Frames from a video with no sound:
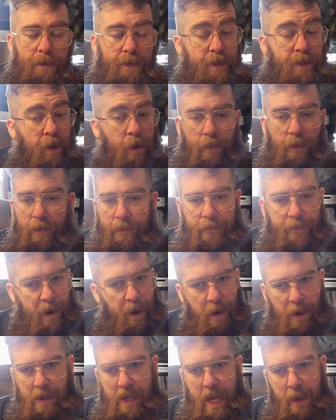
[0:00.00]
so
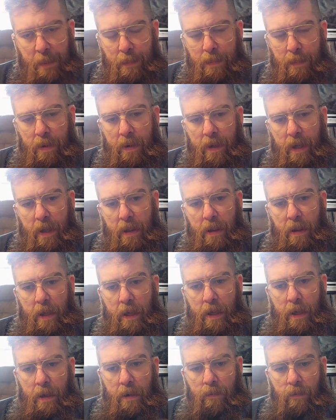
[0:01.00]
very capable in
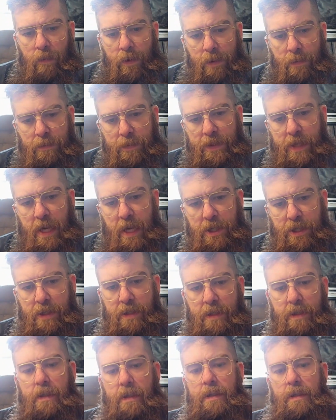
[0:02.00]
the rhythm
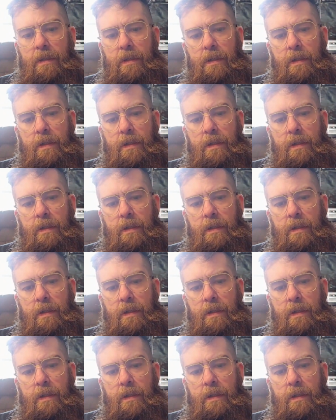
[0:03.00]
section.